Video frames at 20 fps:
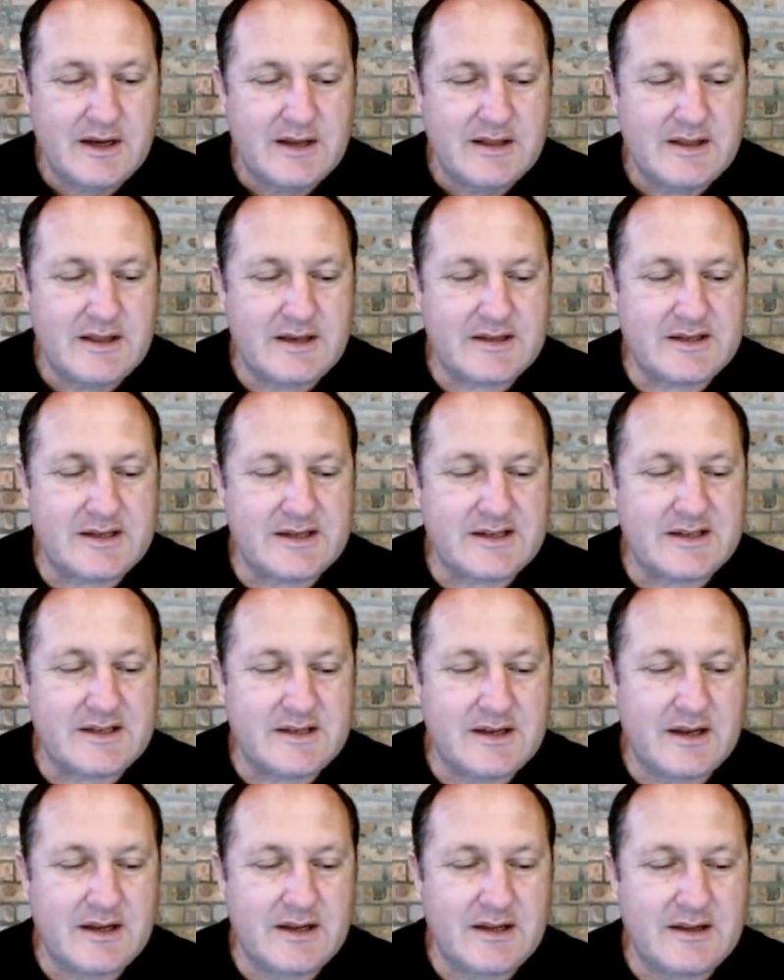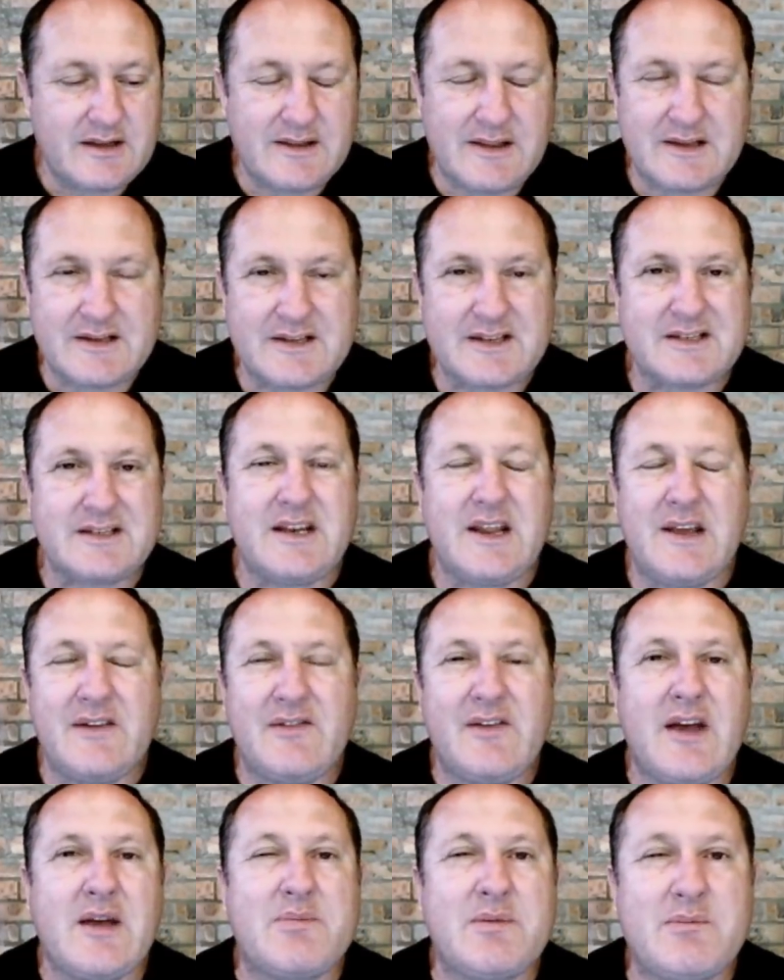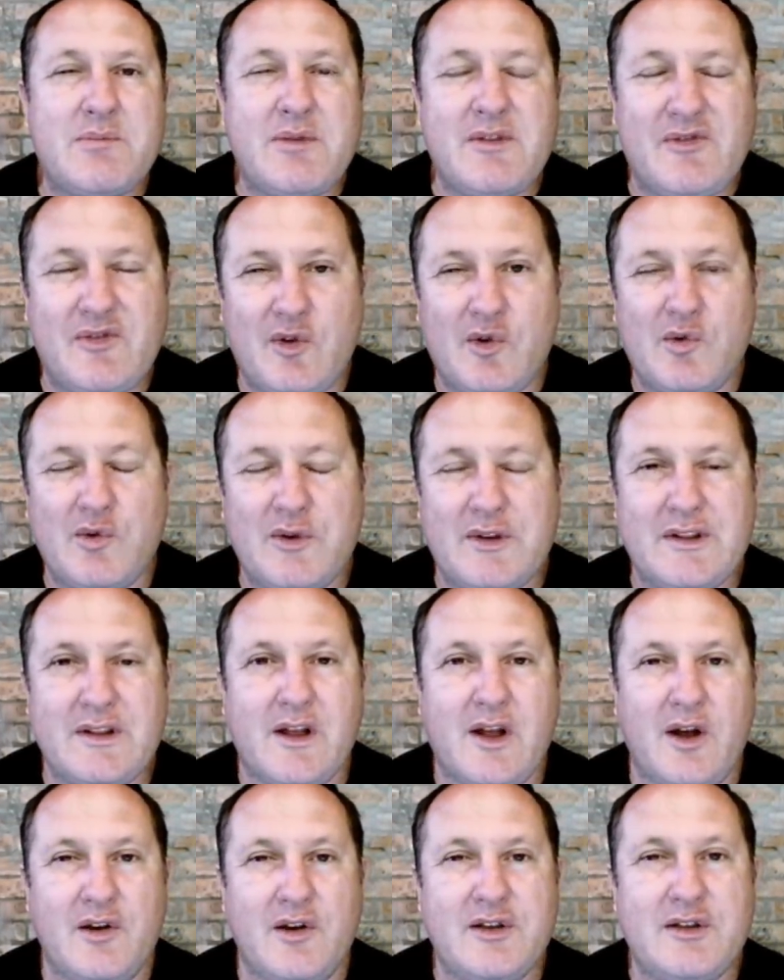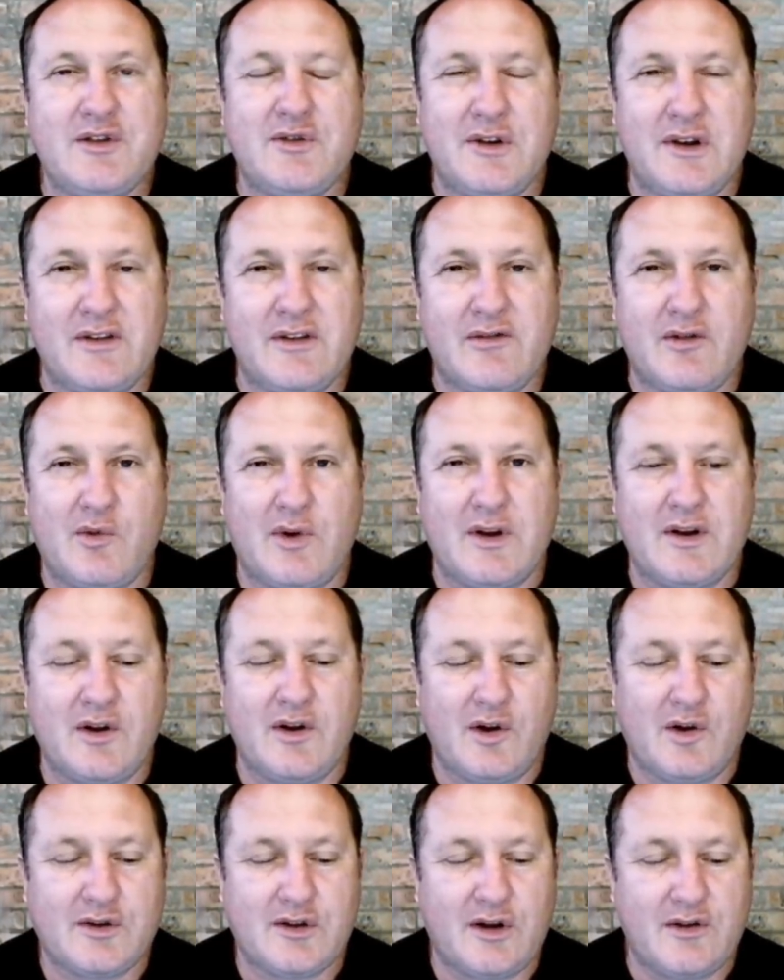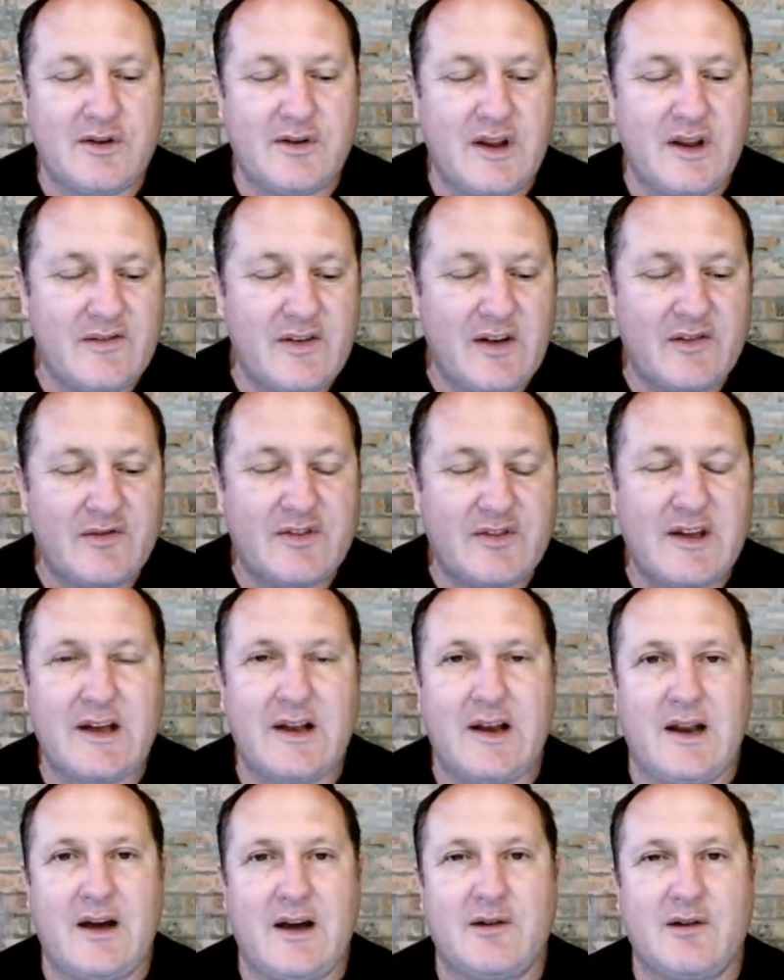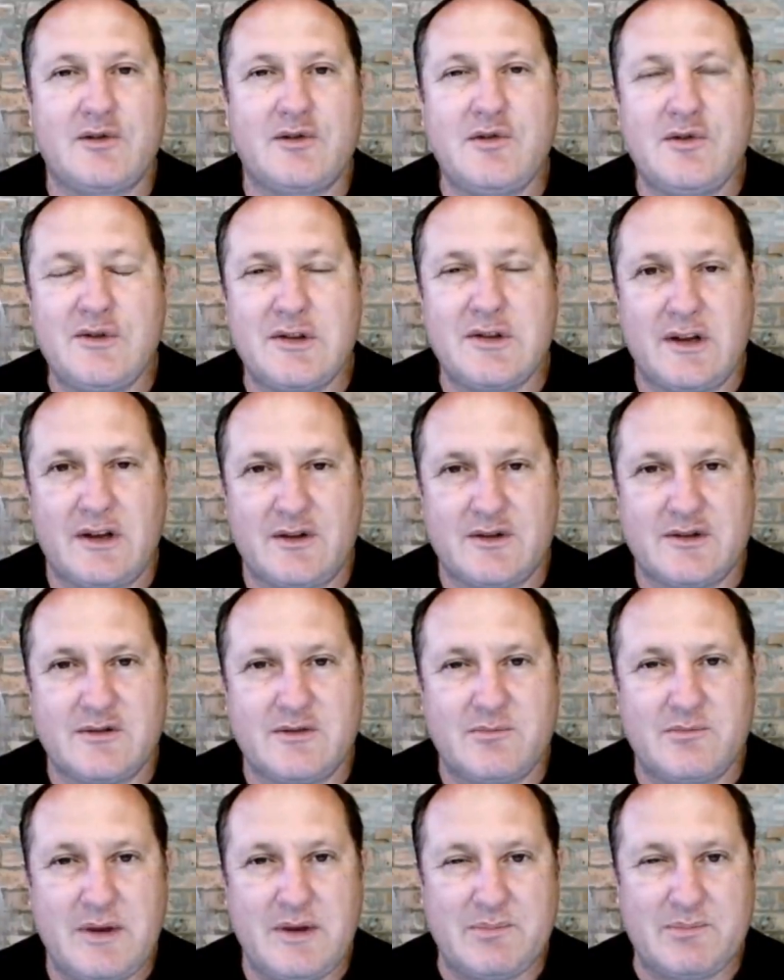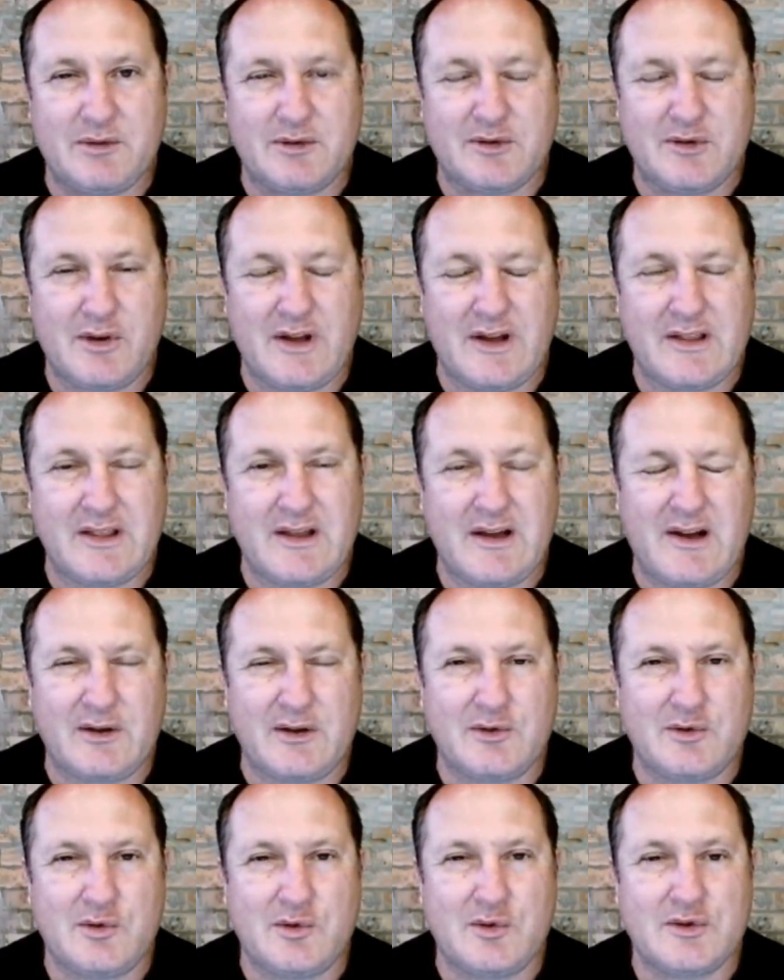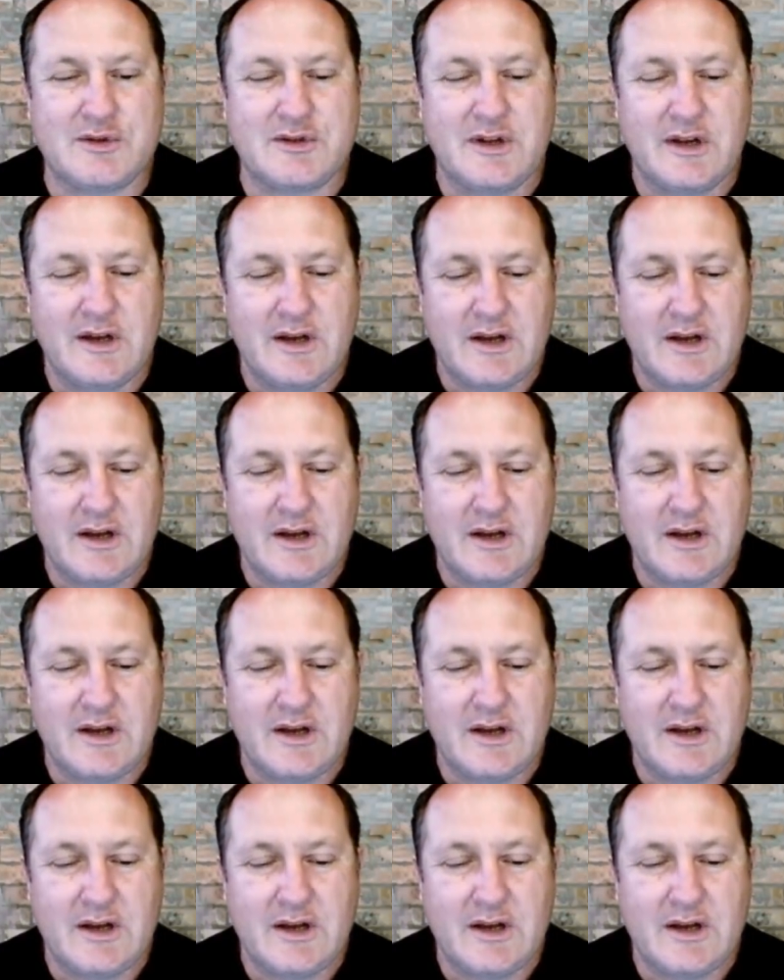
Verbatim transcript: This is this has never happened before when going to level one lockdown. Never have they allowed 2,000 people to gather outdoors.